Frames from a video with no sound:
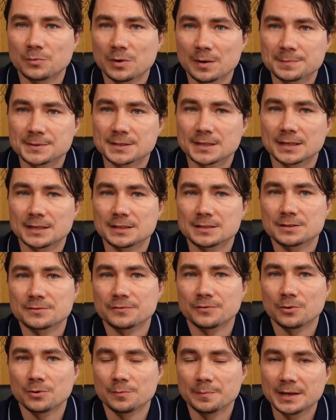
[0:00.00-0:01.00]
websites
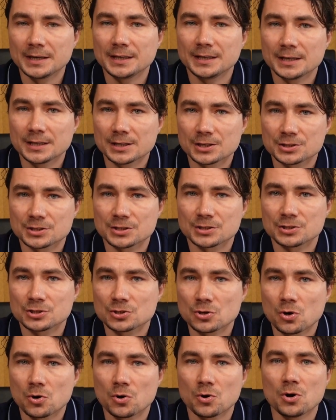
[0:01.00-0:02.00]
for many years, and
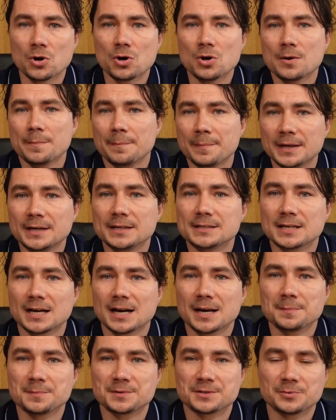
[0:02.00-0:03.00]
so many
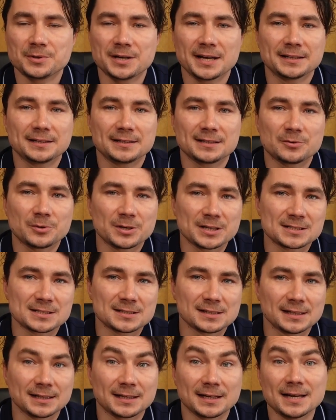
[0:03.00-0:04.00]
times we had requests
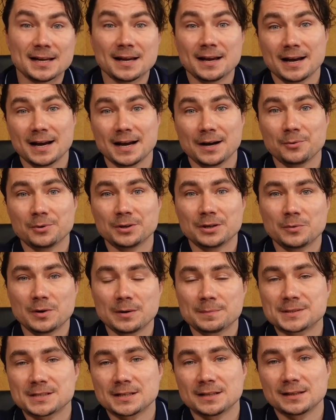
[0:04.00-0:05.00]
like, I want a
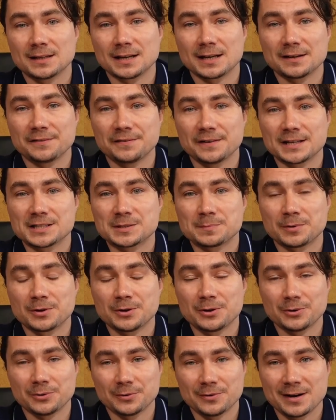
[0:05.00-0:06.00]
website like FX
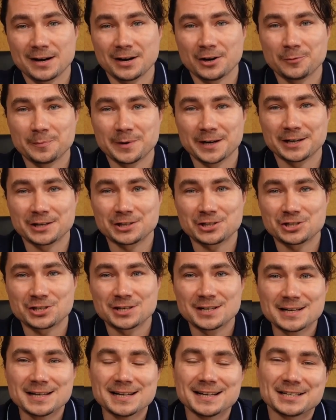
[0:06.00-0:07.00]
Pro, how much?
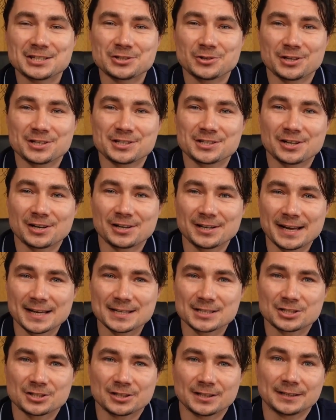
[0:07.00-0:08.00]
So I started
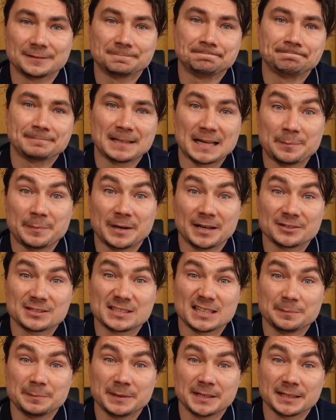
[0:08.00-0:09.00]
answering about
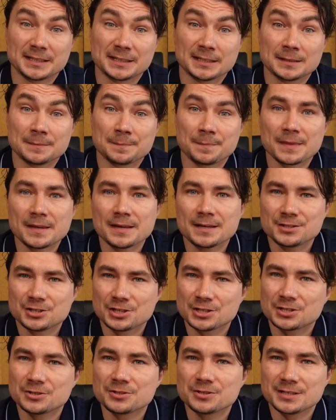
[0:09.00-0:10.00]
10 million
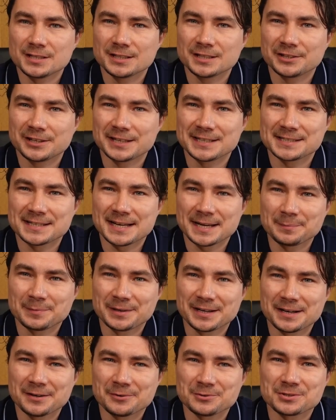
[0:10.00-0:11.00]
just to see the raised
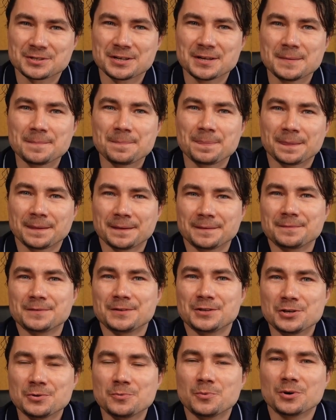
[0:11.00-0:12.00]
eyebrows.
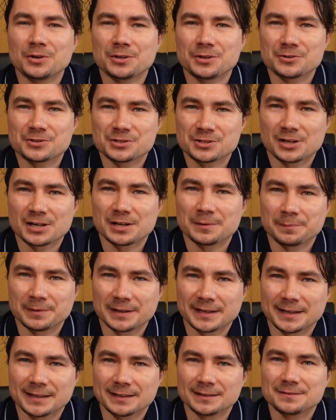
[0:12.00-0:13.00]
You want your starting
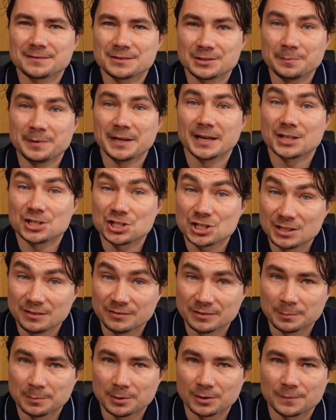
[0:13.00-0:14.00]
plan to be
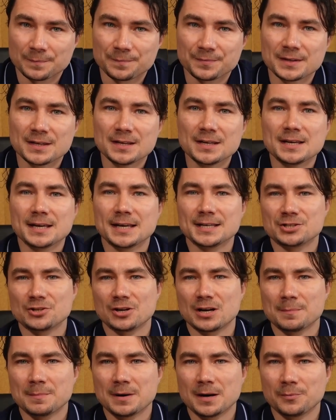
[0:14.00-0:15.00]
achievable. As you
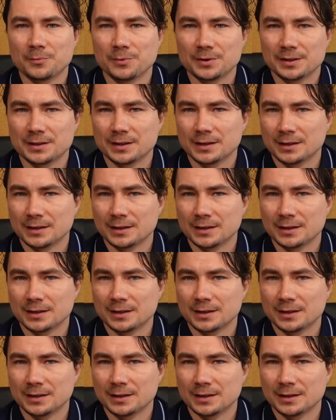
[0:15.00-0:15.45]
come up with